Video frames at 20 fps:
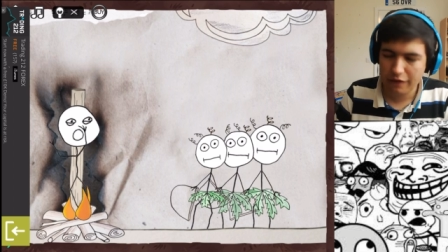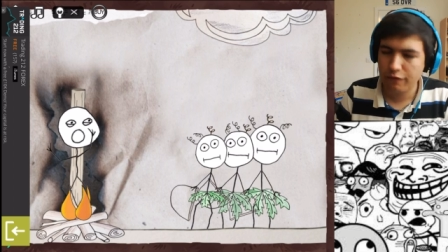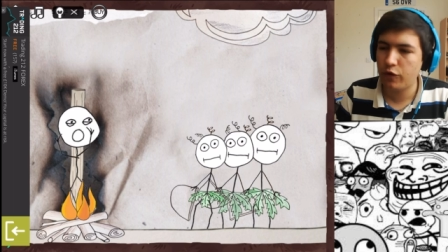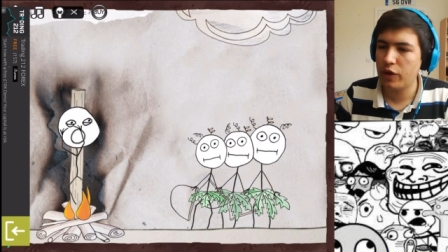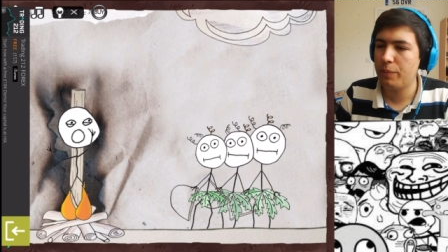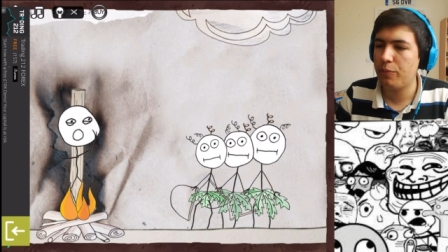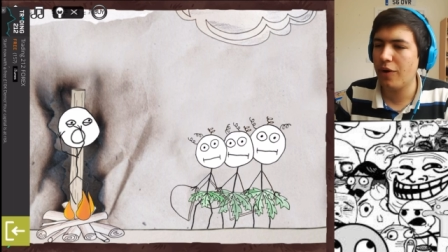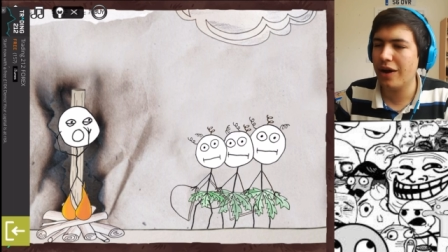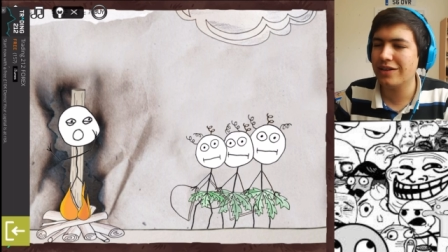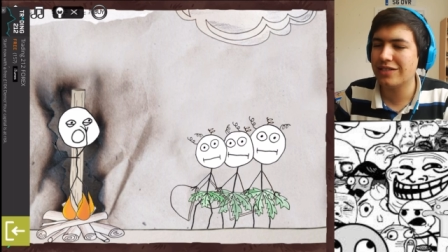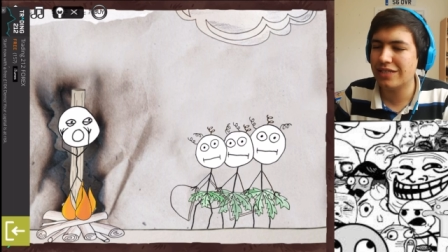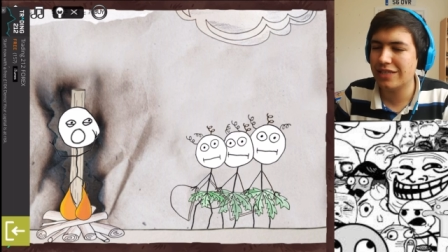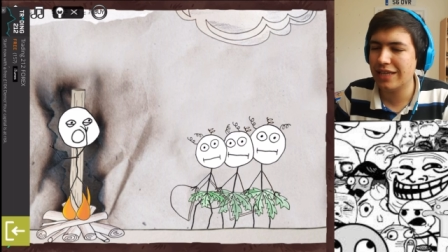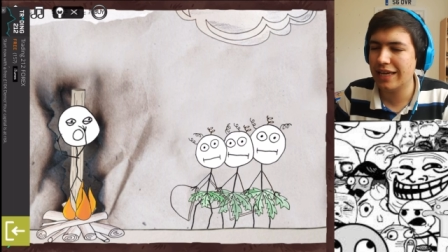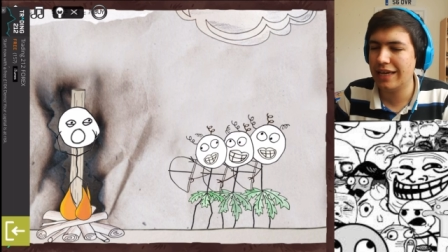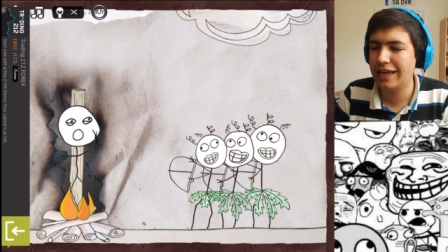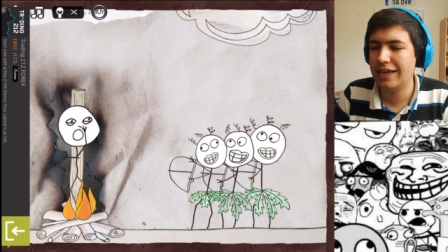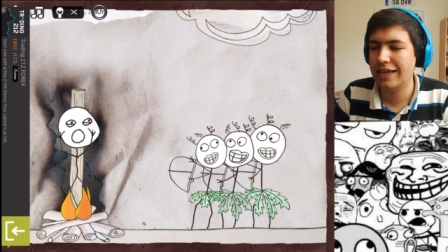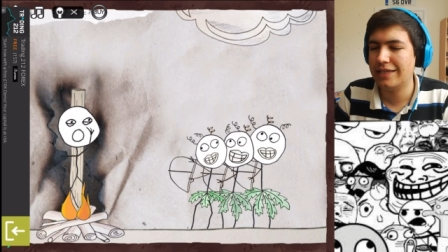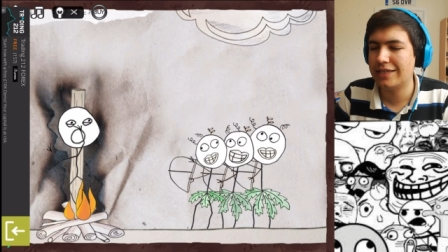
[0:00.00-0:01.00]
But if we press
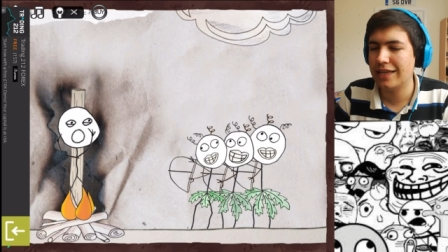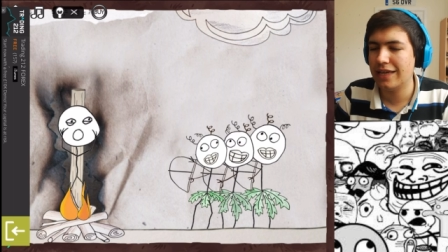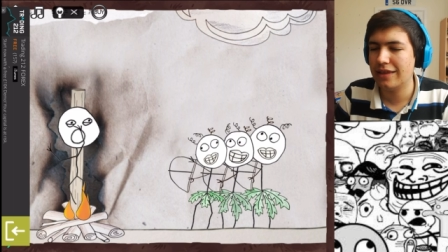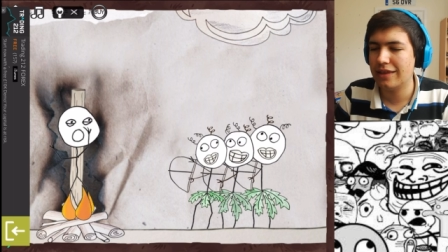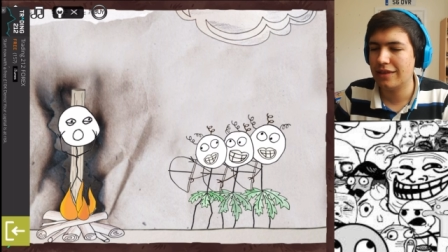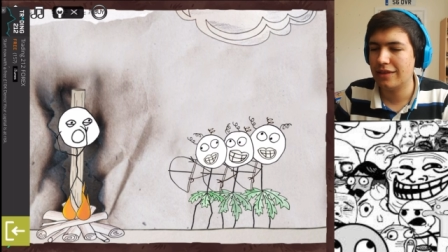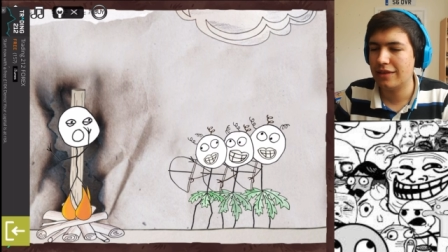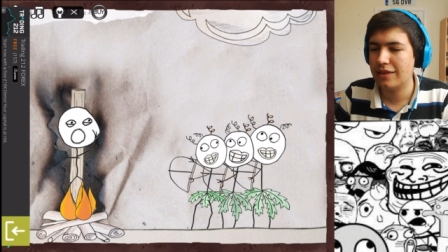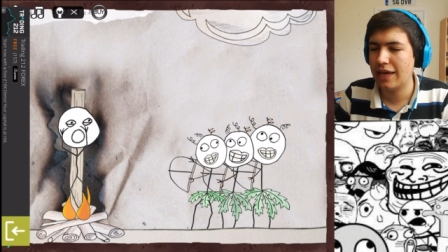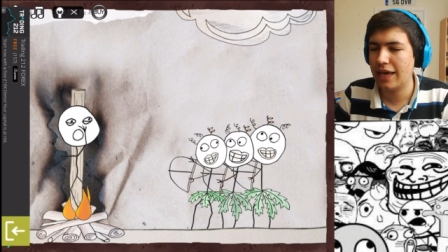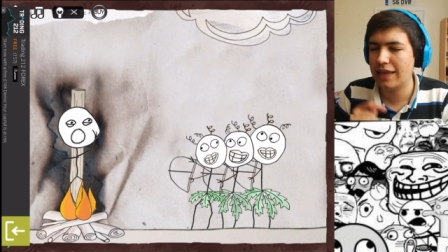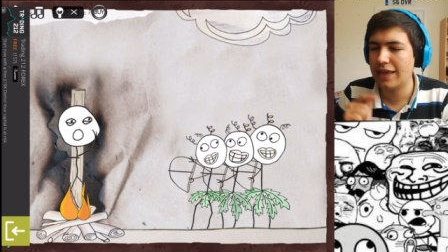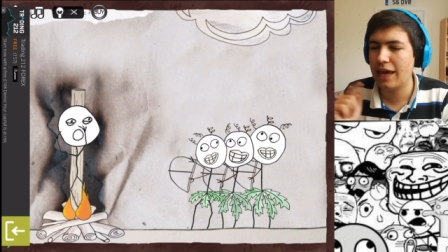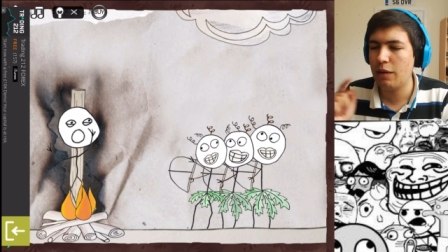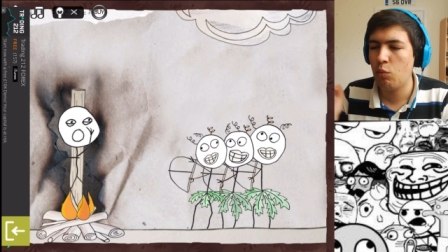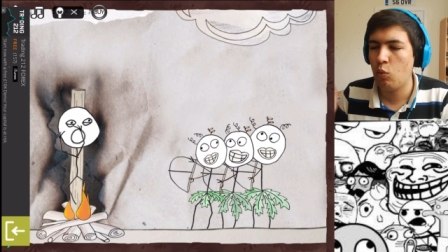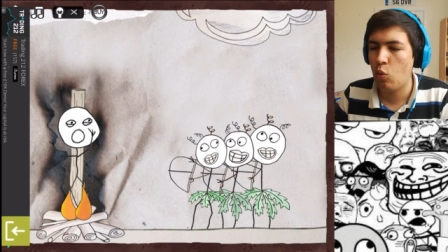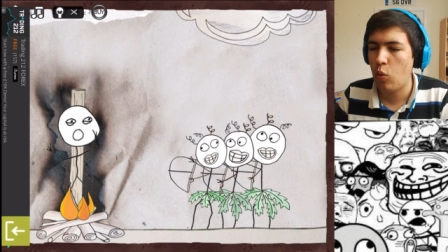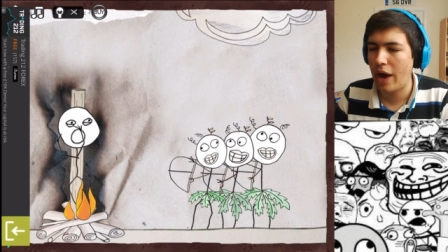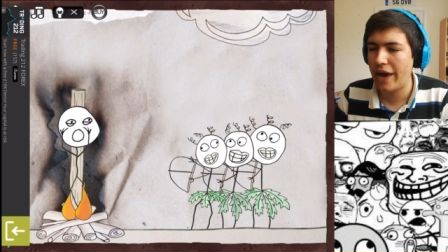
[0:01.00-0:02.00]
these, they
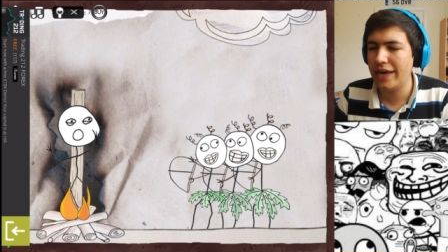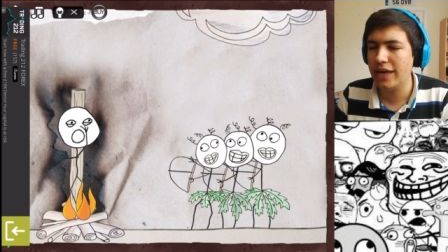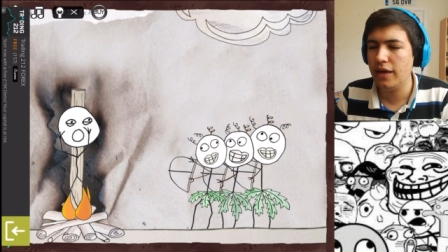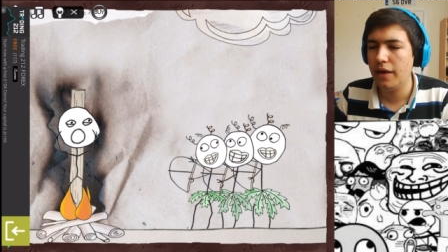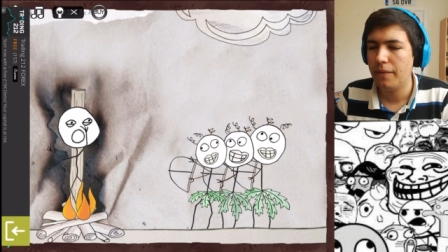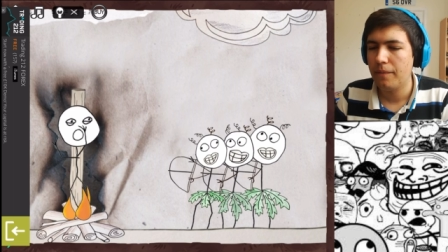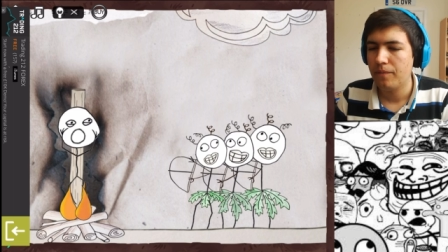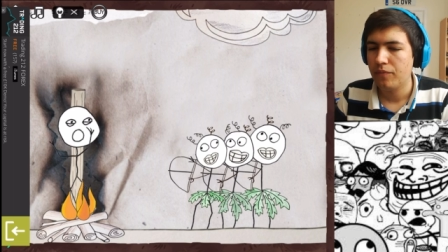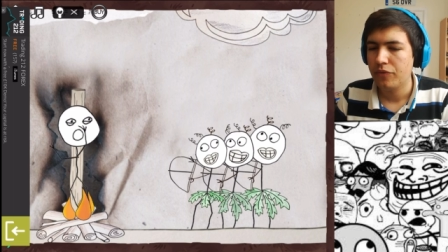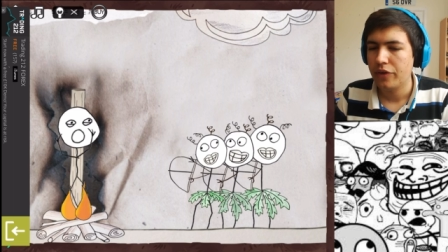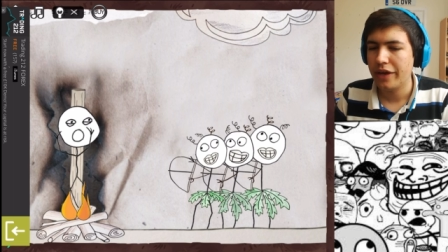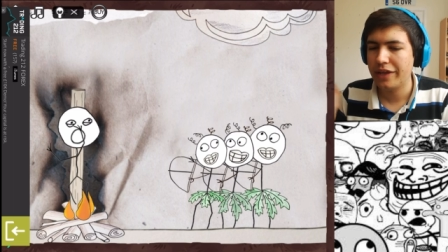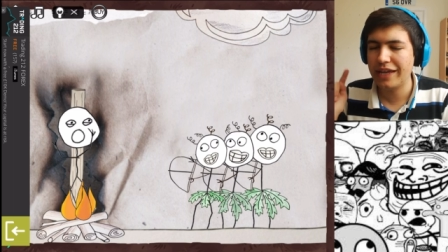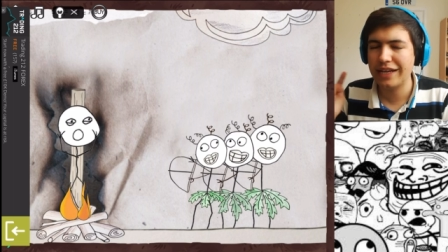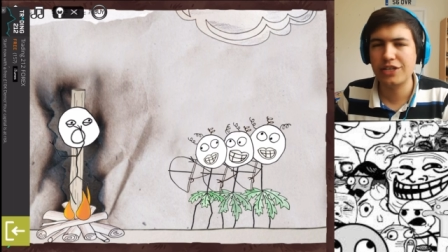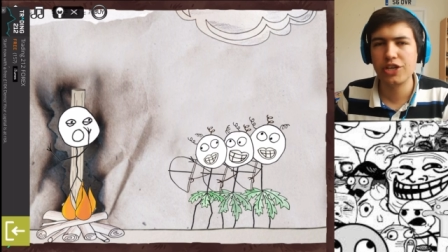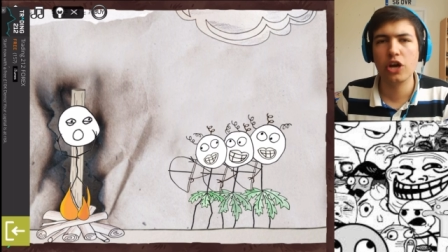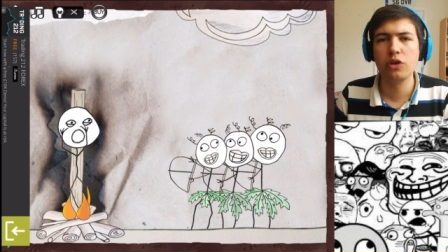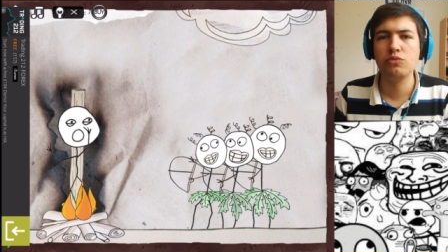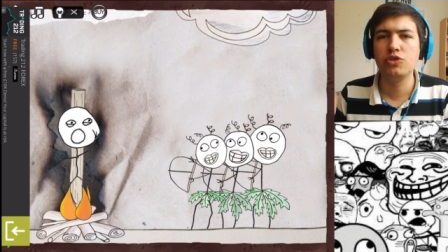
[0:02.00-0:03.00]
then wait,
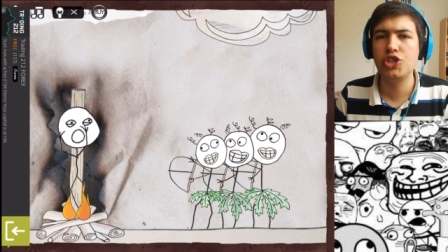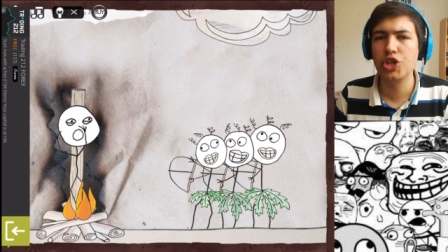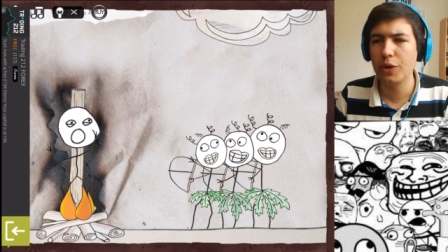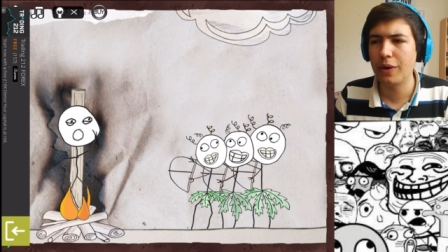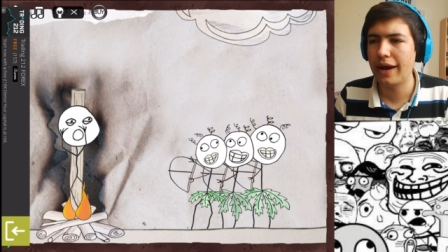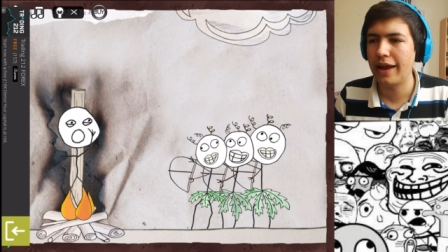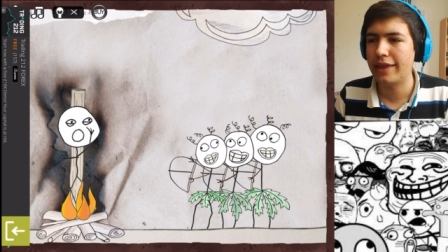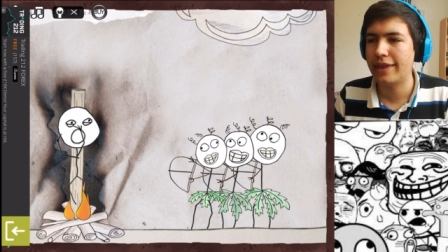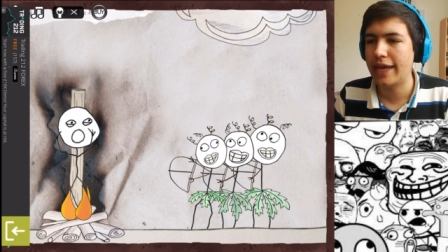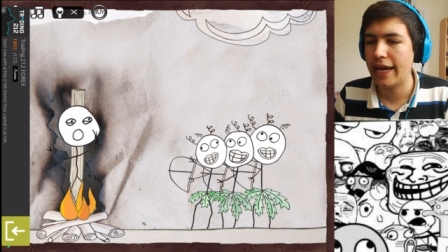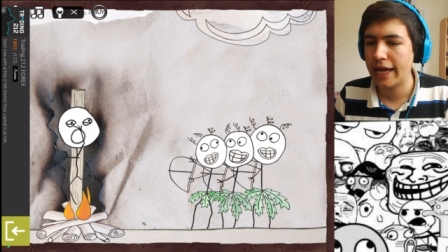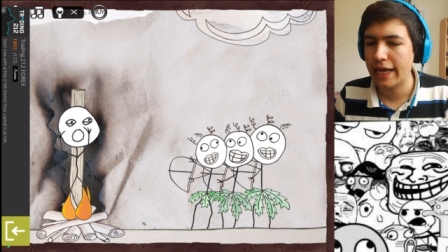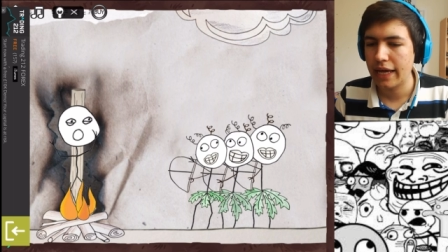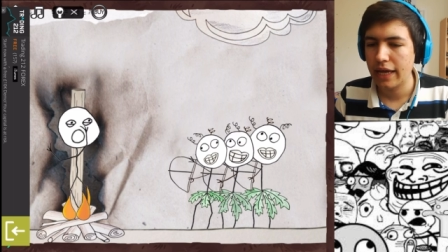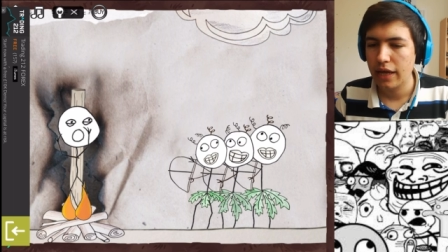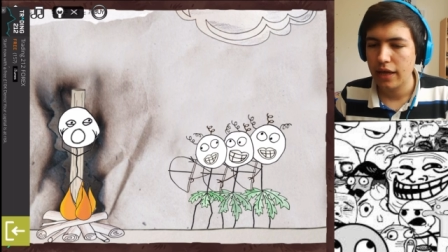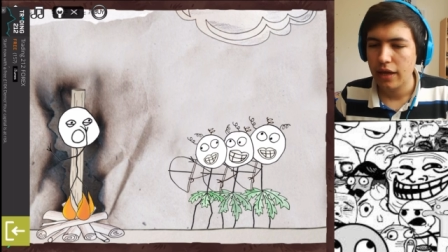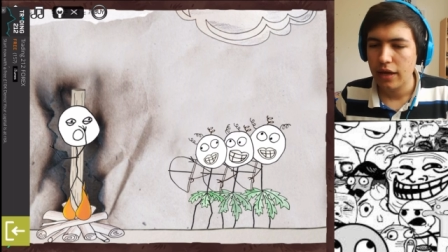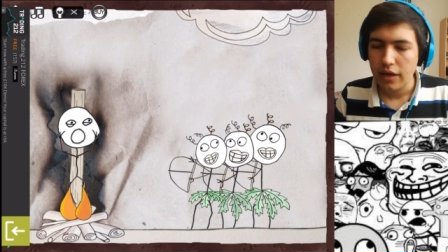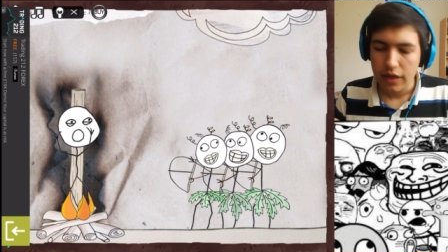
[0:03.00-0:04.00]
and they don't do
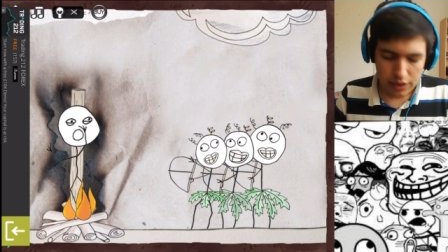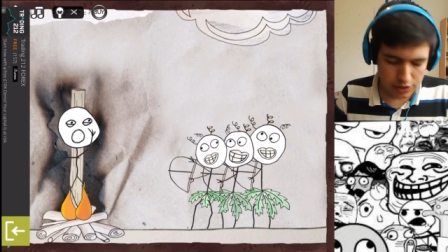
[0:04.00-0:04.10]
anything.